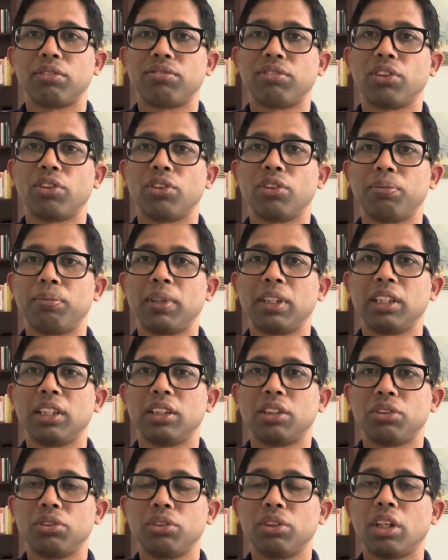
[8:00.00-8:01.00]
followed by a
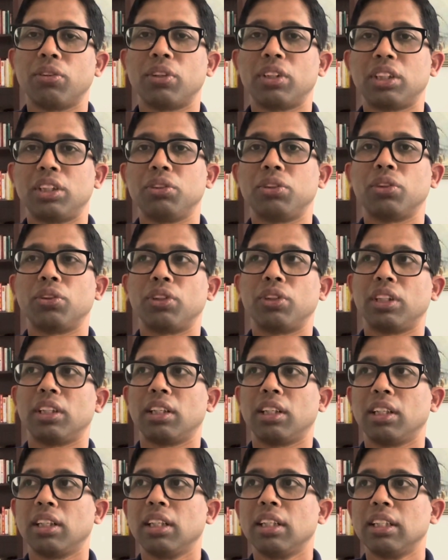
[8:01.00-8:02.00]
2-hour
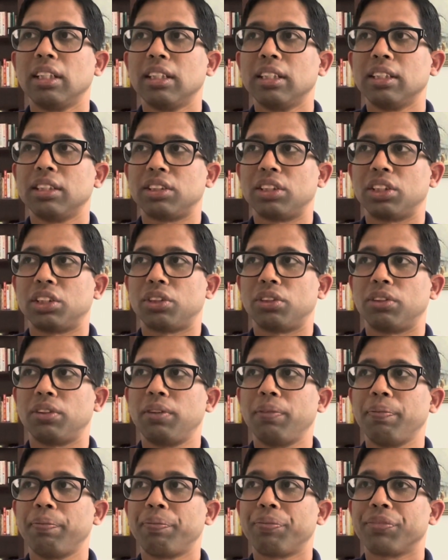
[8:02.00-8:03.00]
tutorial
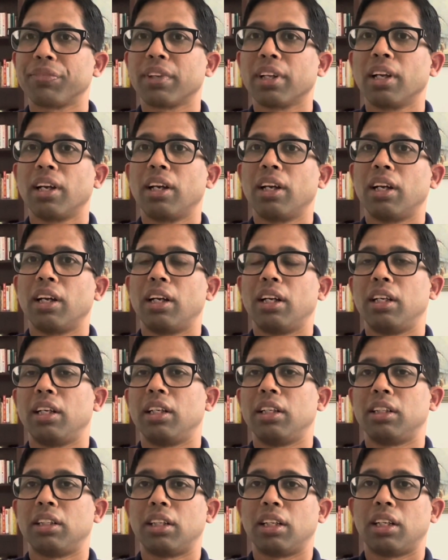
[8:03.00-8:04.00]
session,
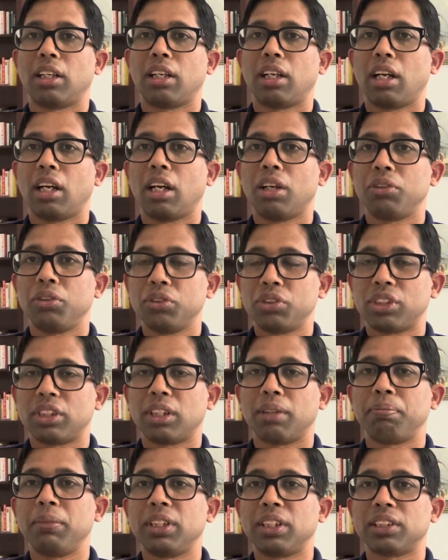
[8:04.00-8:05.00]
and how you
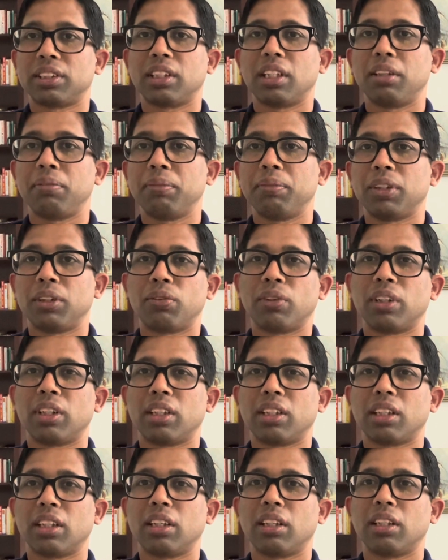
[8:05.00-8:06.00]
submit assignment,
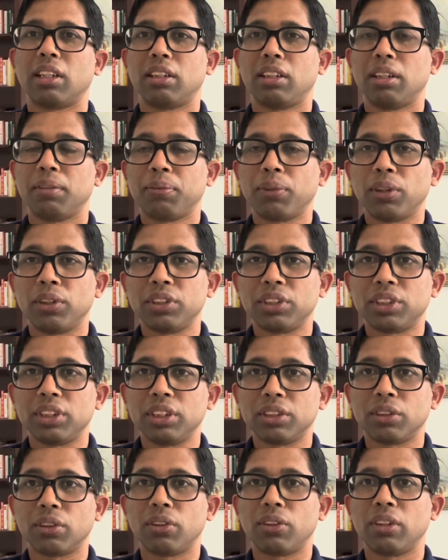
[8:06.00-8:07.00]
what are the
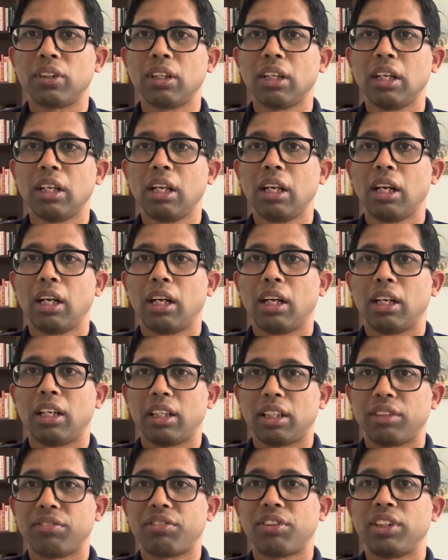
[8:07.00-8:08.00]
policies on
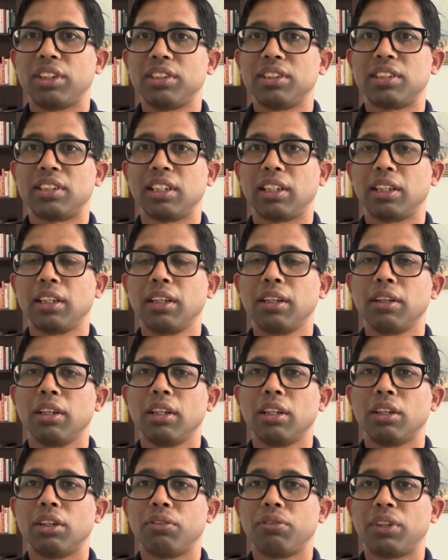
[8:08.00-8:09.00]
referencing,
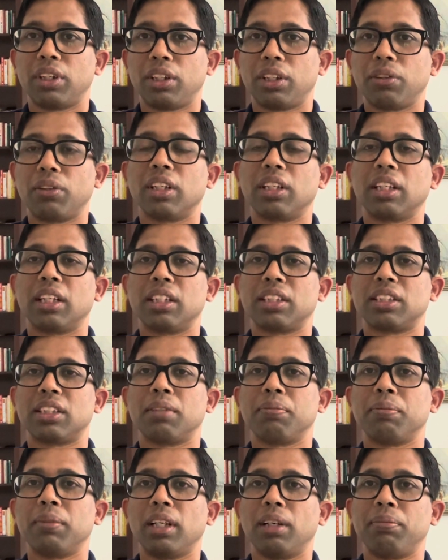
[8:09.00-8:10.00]
where you can get
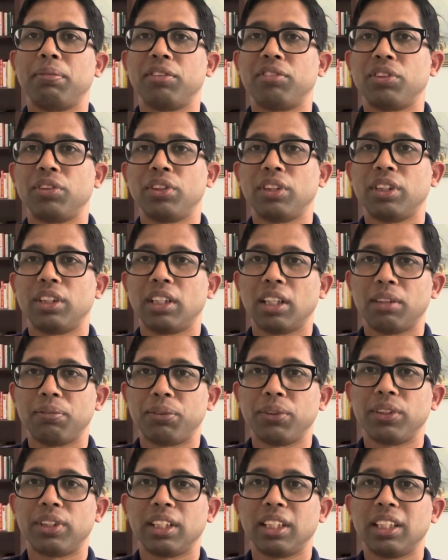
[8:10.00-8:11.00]
some help if you need help
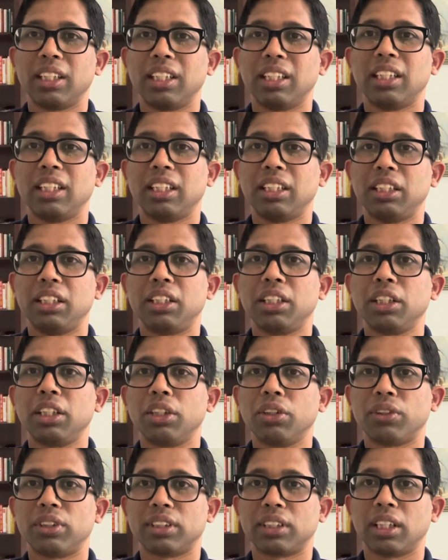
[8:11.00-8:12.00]
with editing
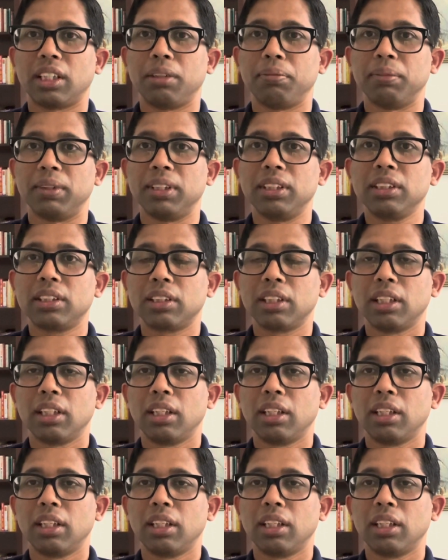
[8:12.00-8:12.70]
your assignments.